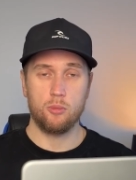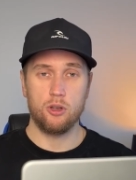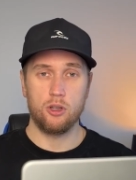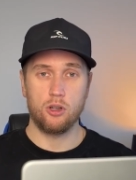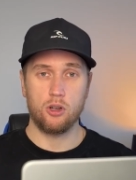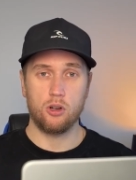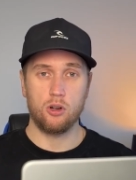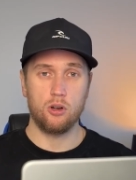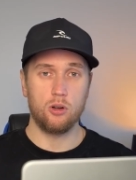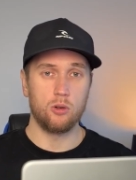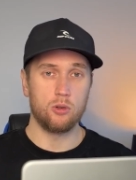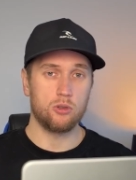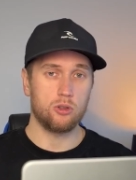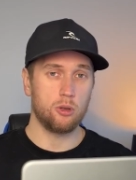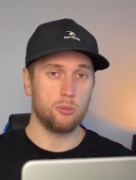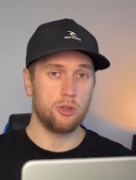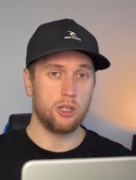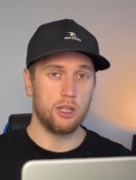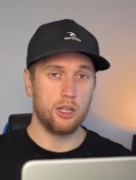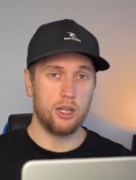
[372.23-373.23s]
many calls,
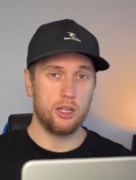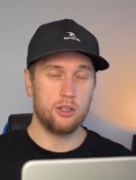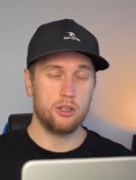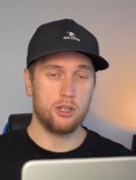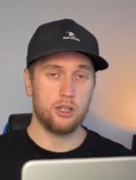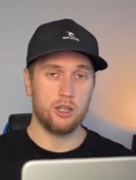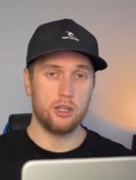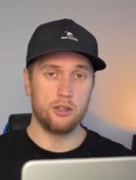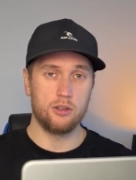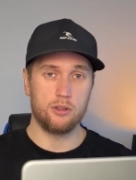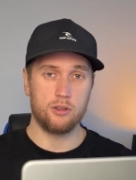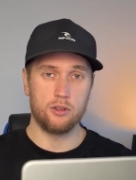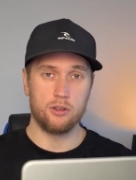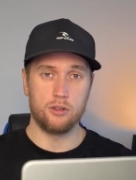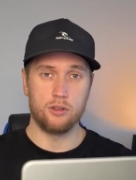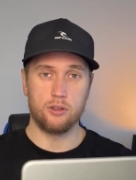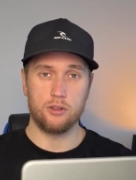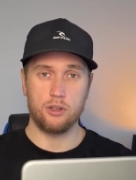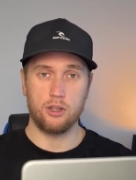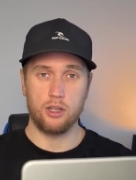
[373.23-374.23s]
so many edge
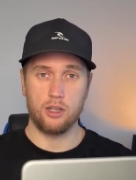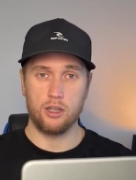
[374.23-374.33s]
cases,